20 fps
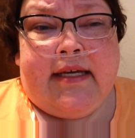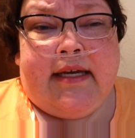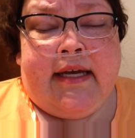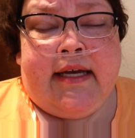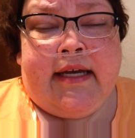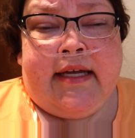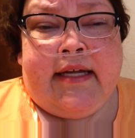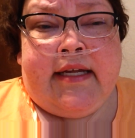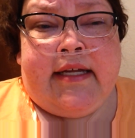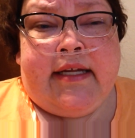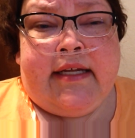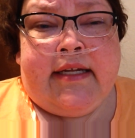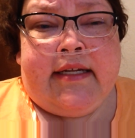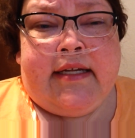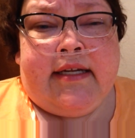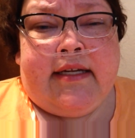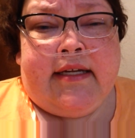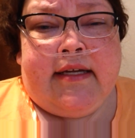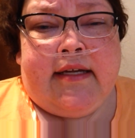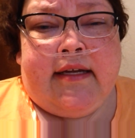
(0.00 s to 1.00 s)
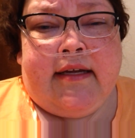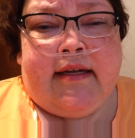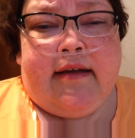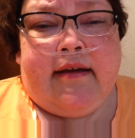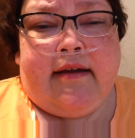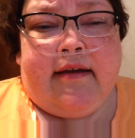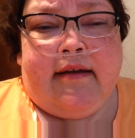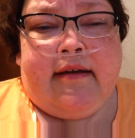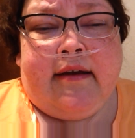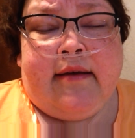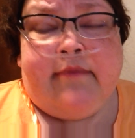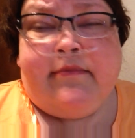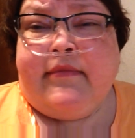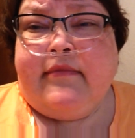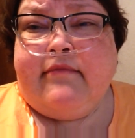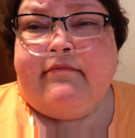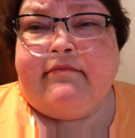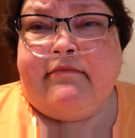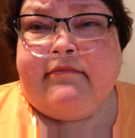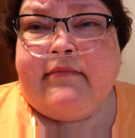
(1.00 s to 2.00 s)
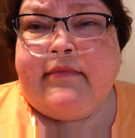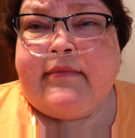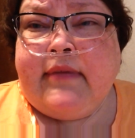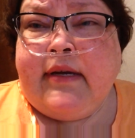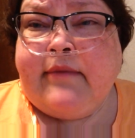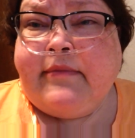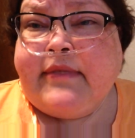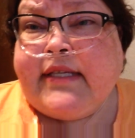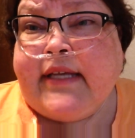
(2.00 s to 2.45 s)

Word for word: and I'm I'm